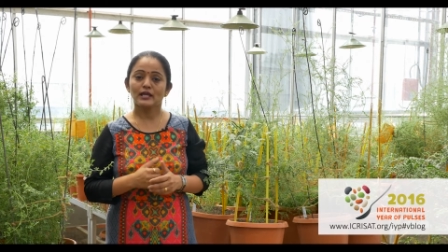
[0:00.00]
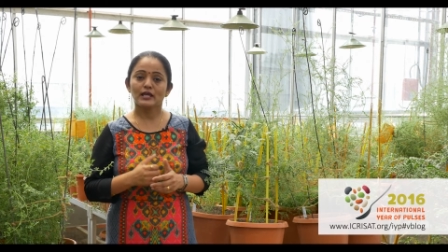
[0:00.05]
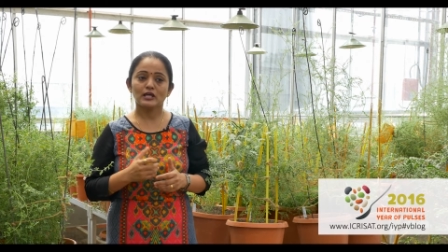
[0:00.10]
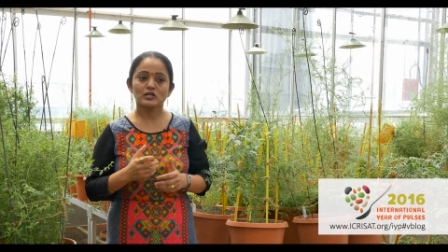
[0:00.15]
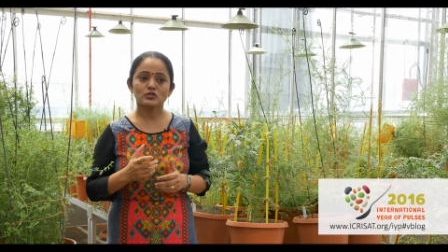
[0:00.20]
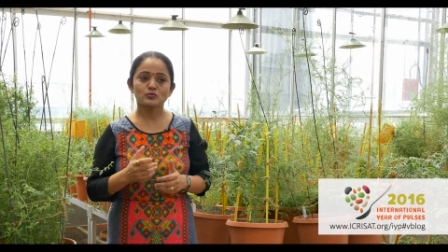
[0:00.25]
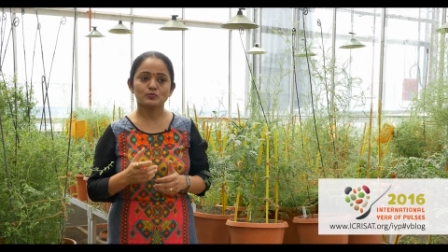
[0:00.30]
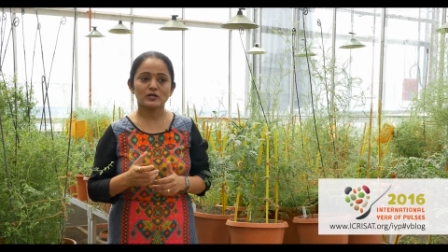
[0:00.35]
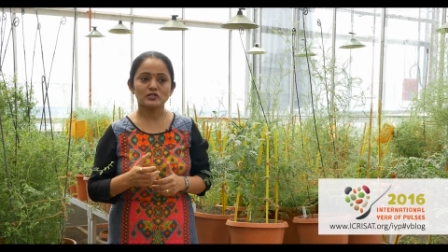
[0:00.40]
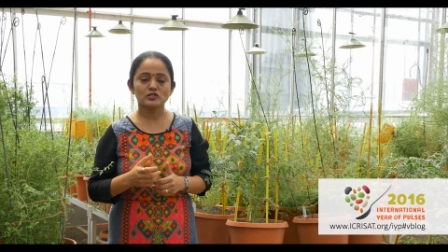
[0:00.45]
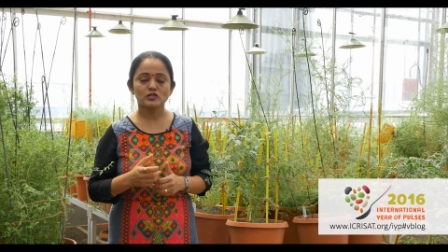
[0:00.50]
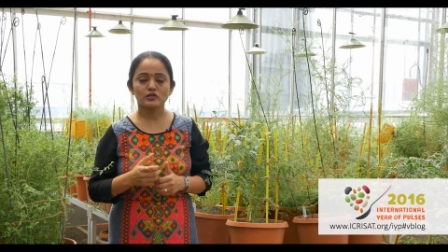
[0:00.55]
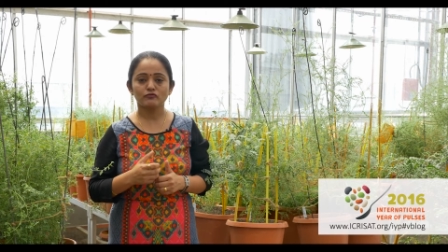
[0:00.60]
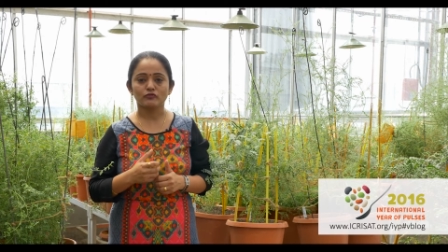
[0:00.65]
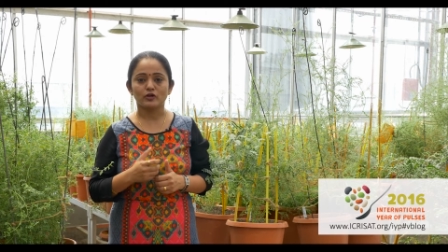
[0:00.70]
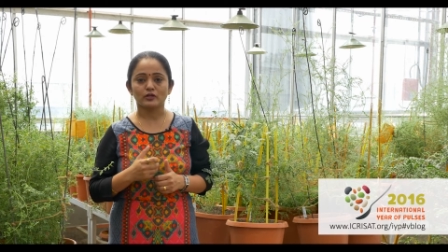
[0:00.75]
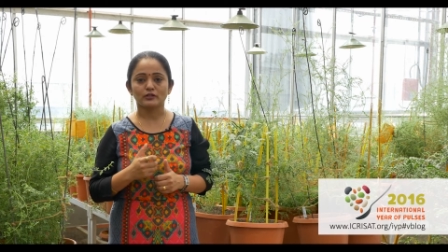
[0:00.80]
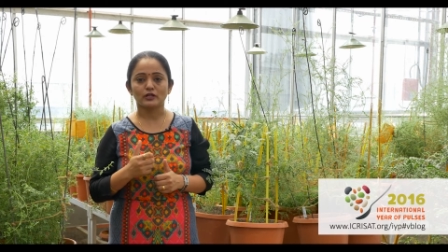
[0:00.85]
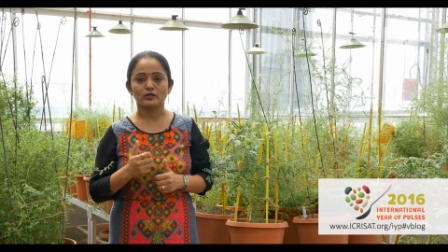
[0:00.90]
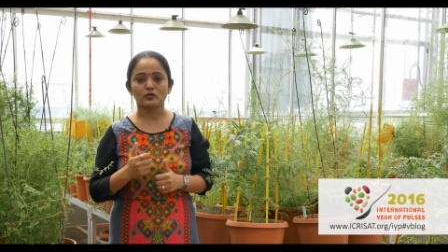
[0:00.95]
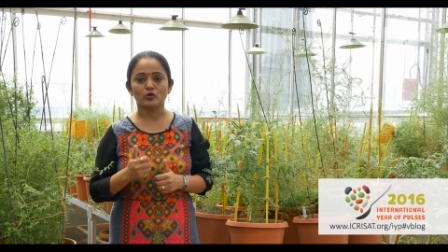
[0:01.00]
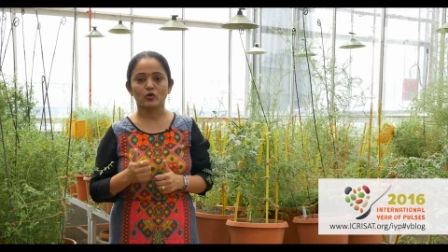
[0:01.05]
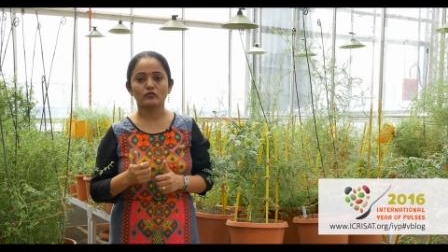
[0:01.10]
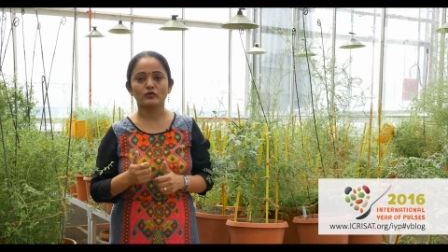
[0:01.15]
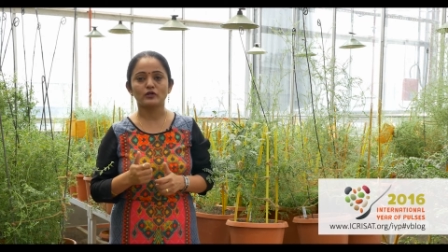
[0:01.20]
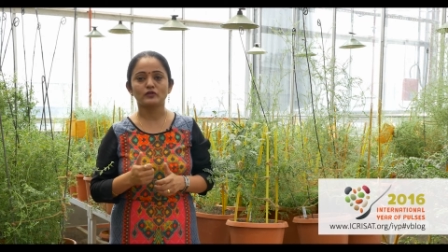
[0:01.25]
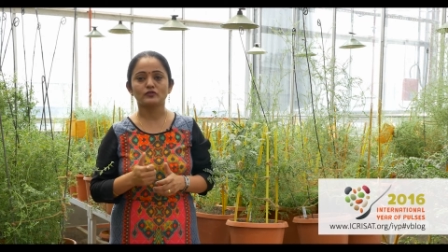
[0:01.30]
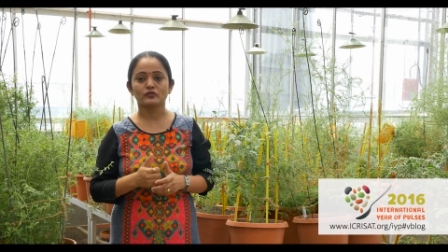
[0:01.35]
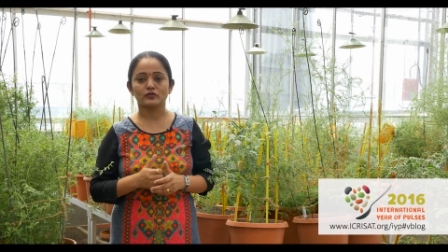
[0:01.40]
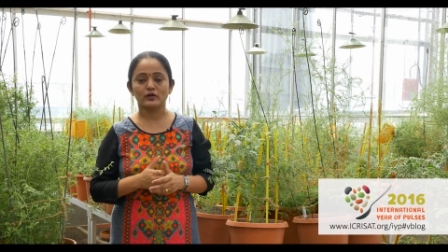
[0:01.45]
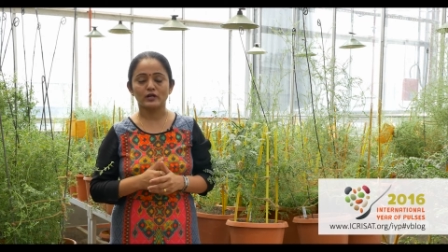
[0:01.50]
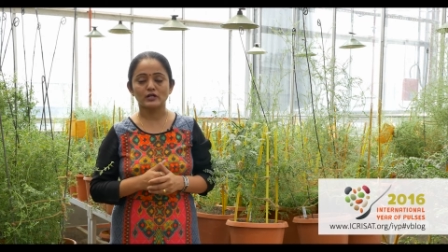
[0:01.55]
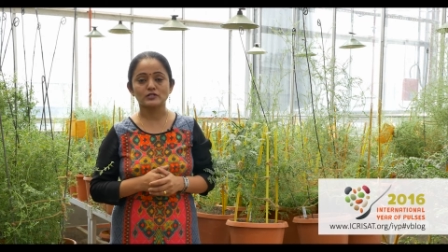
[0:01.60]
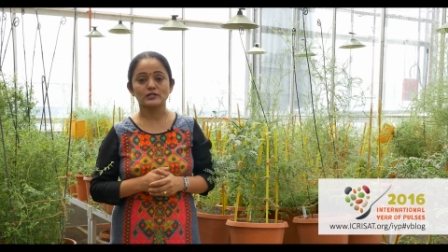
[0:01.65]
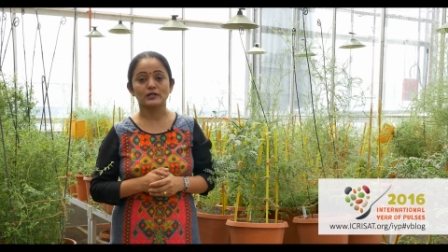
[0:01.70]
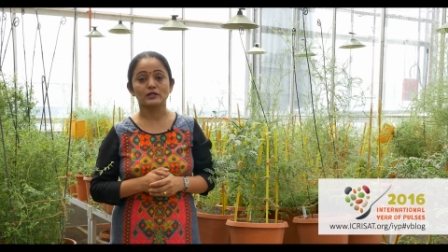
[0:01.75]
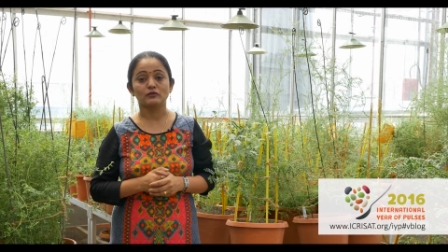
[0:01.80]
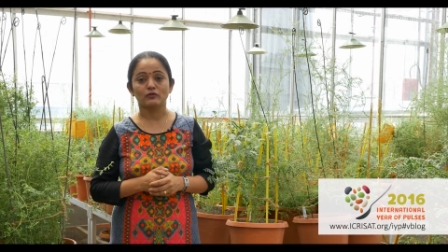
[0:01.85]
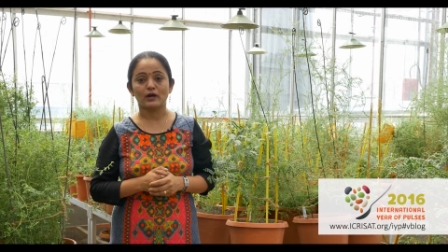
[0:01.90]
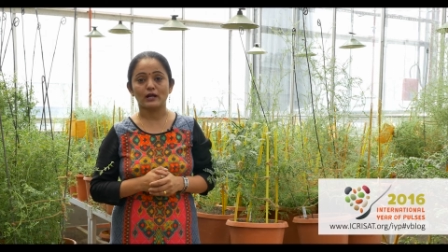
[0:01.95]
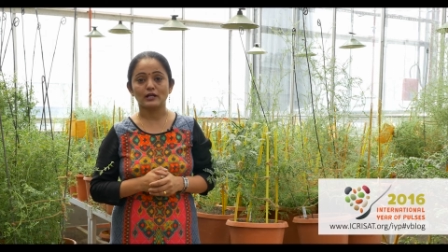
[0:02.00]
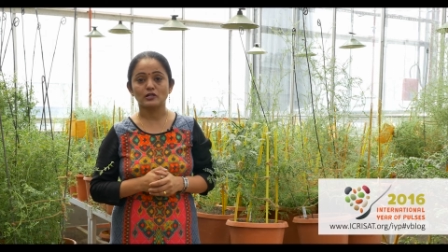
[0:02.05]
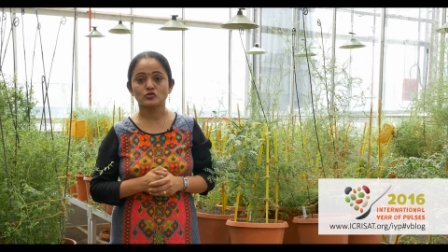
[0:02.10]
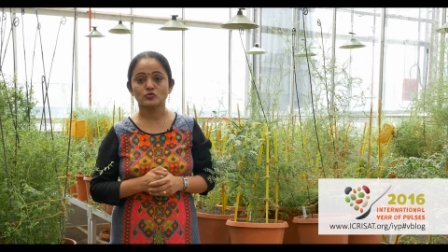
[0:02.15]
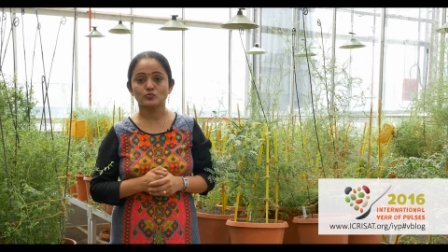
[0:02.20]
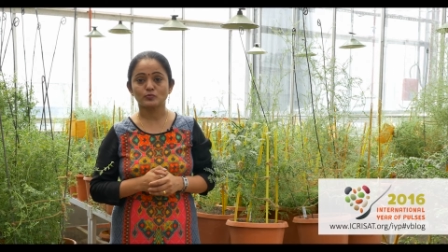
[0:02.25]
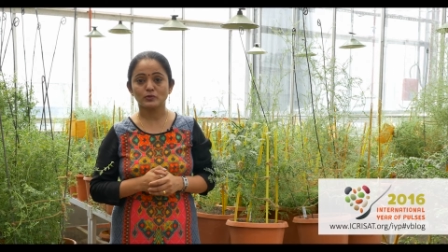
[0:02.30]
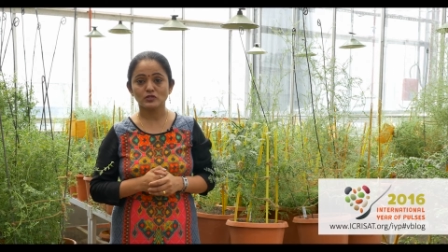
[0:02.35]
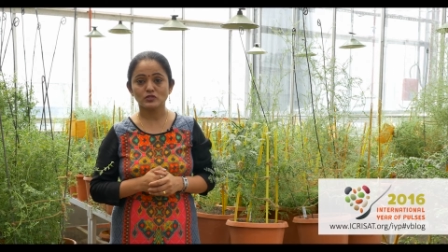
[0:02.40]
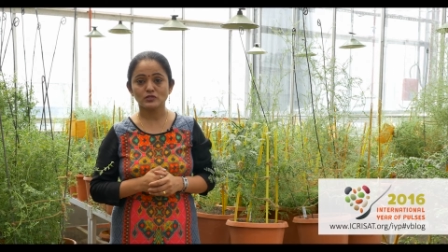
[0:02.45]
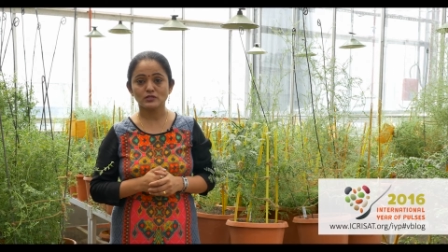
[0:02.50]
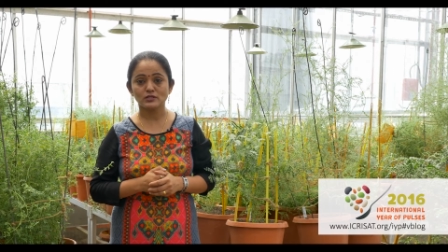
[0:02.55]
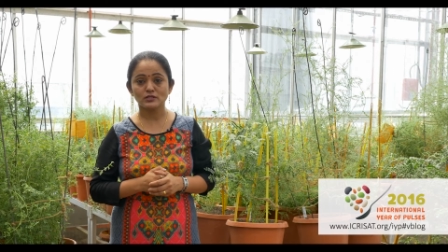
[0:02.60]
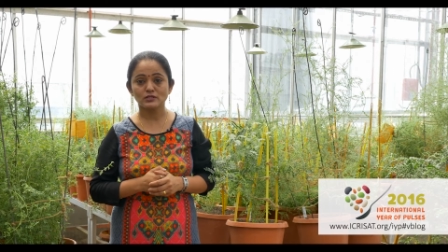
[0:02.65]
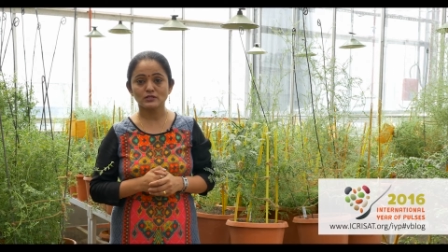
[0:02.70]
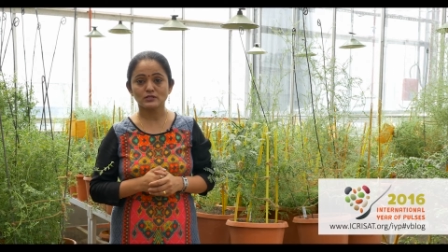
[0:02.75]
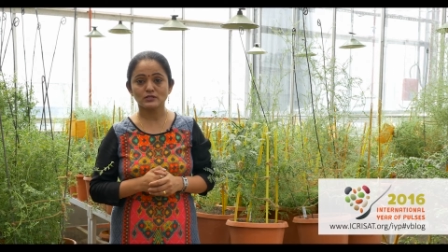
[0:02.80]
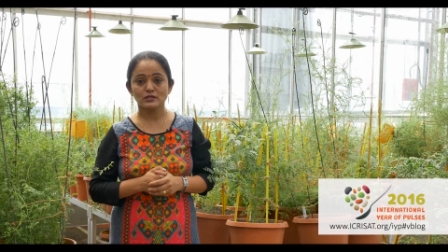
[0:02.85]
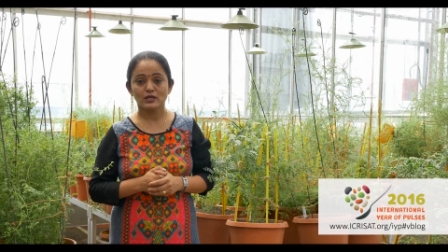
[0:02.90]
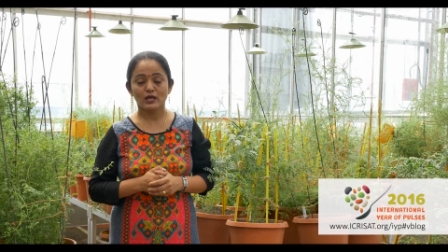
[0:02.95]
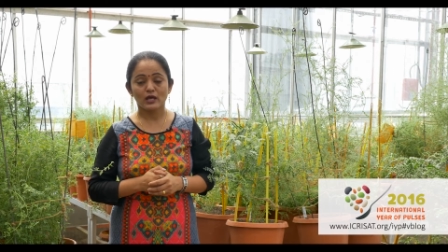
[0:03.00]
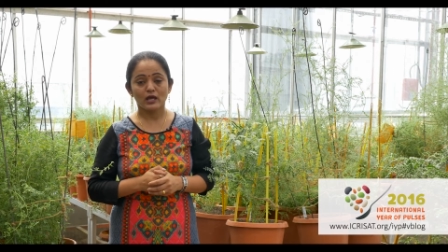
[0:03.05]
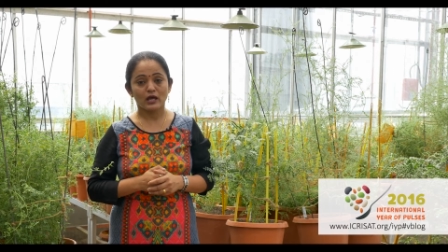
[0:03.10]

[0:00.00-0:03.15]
especially for the novel traits in wild species,